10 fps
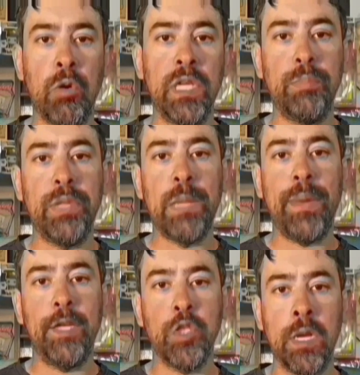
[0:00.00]
played by
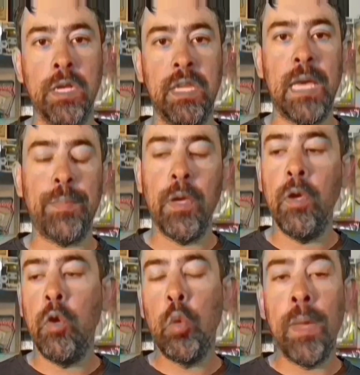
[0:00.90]
Johnny Depp,
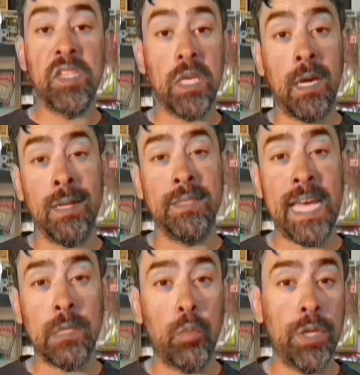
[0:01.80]
who makes a contact with